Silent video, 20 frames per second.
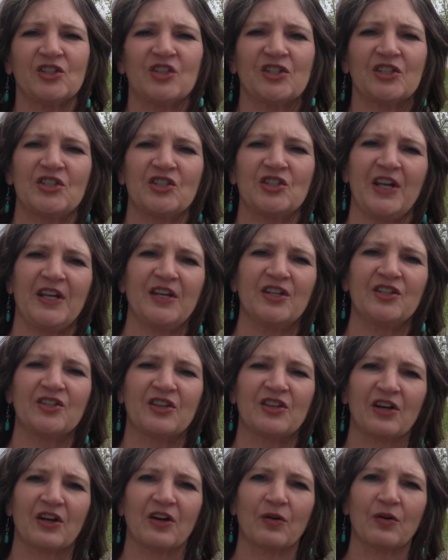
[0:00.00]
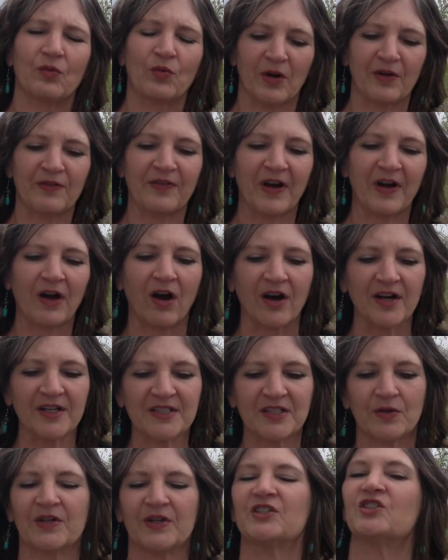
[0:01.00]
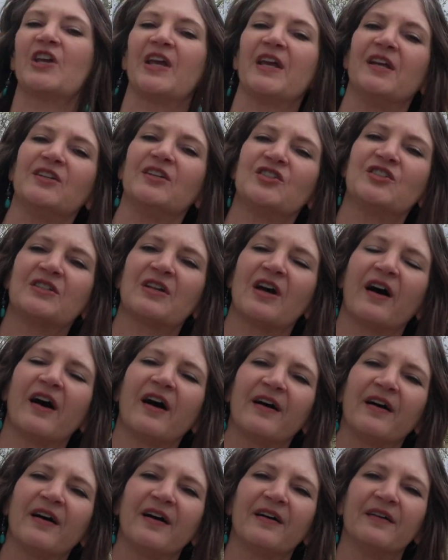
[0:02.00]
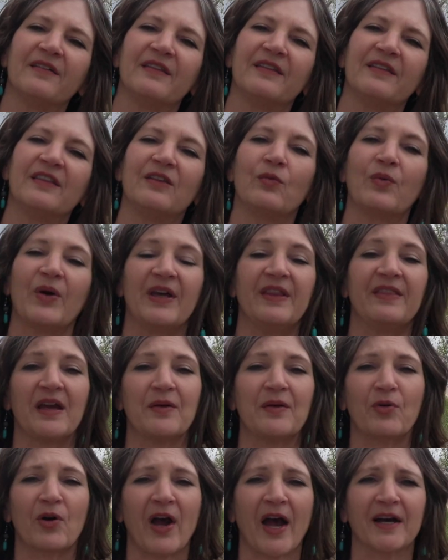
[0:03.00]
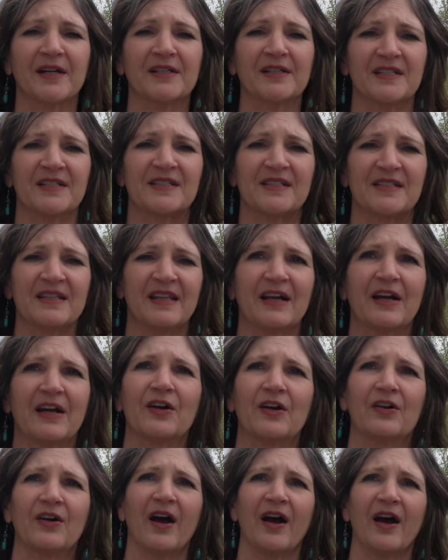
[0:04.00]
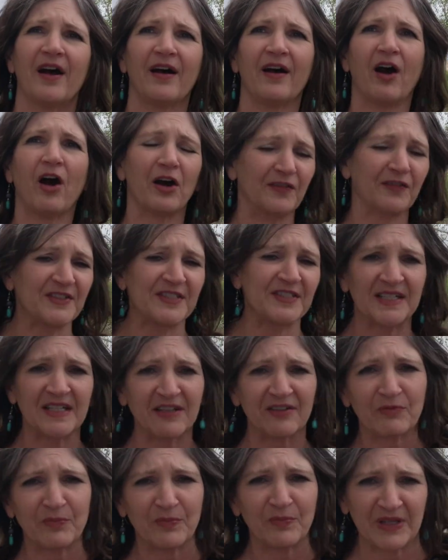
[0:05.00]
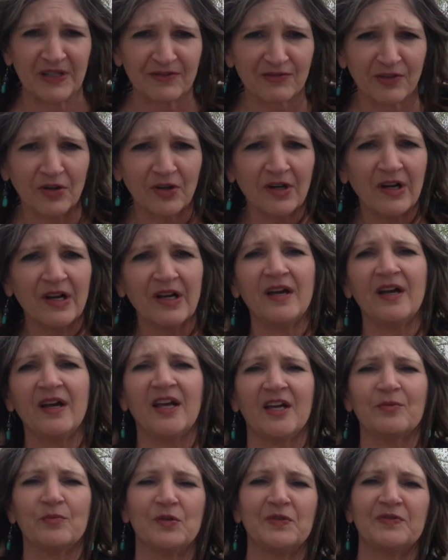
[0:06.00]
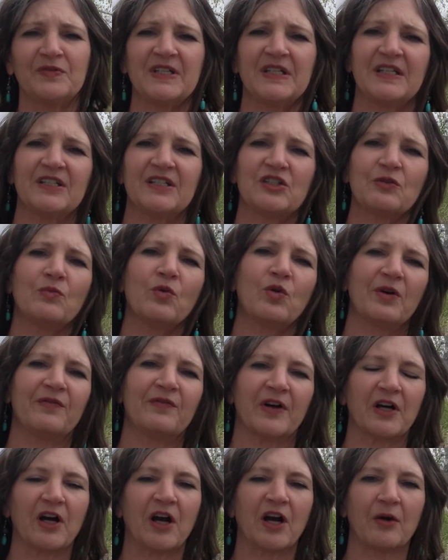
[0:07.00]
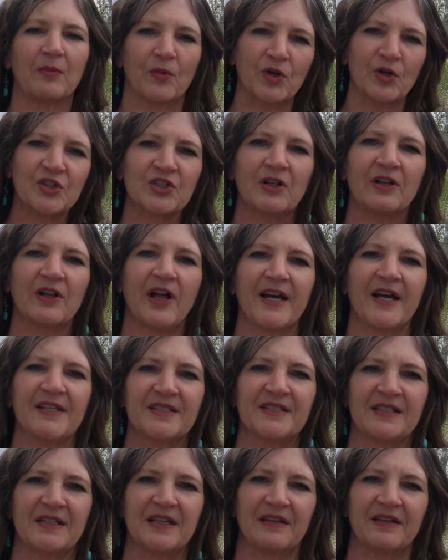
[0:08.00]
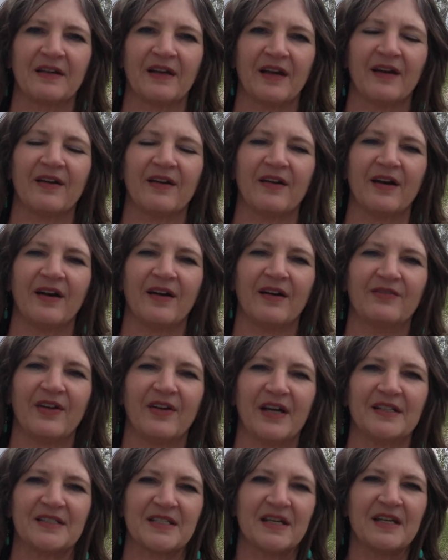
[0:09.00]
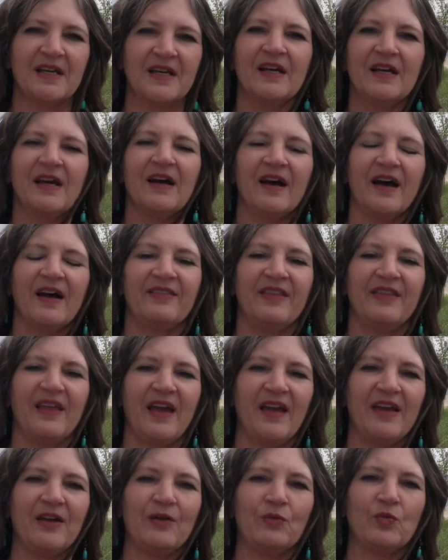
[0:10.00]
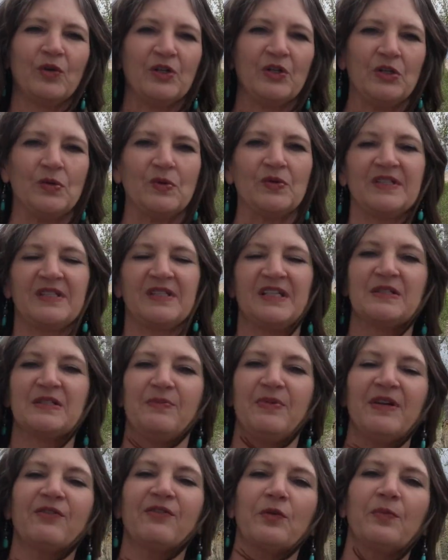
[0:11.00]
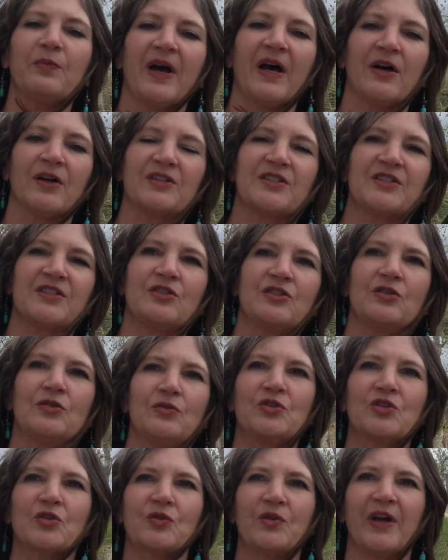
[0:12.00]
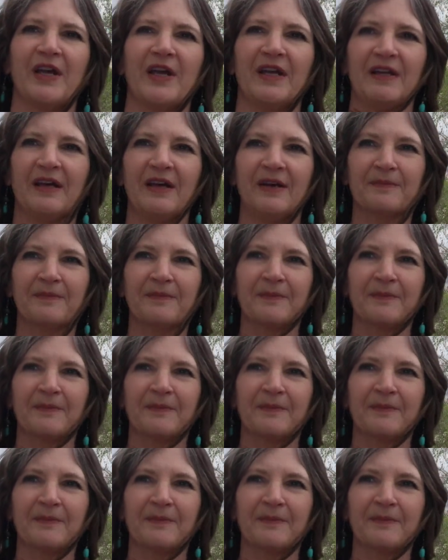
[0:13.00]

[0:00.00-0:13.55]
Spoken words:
just change their warfare, also it changed the way they practiced their harvesting of beaver. It moved it into more of a commercializing event. They would use these beaver pelts to trade